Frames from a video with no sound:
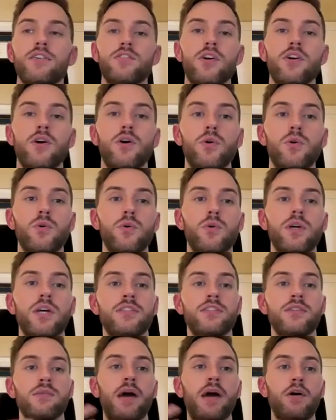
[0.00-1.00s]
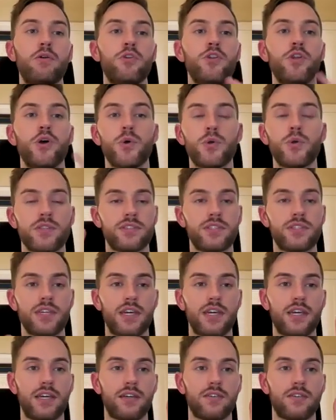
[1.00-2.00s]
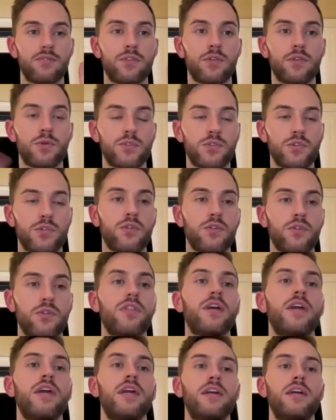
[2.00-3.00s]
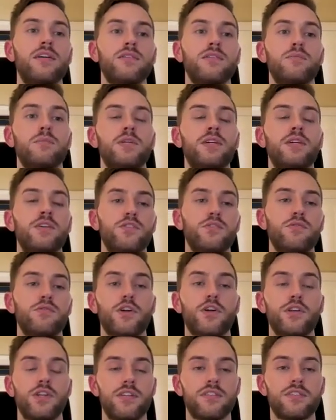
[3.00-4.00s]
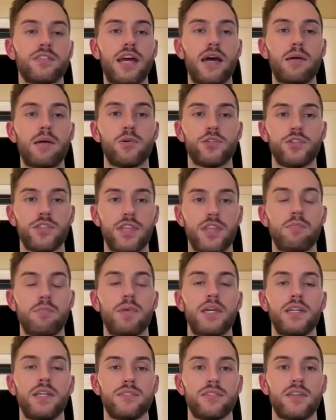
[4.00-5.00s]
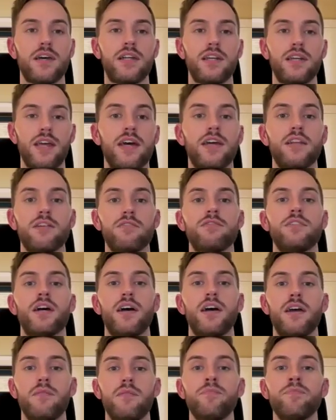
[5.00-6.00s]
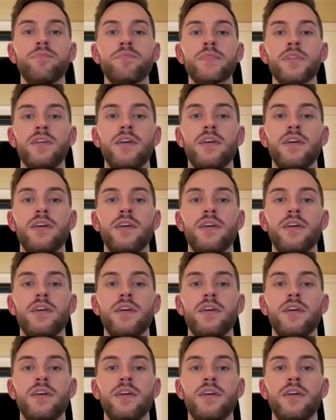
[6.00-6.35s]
So it's about noticing those little things because you've already established that baseline ahead of time.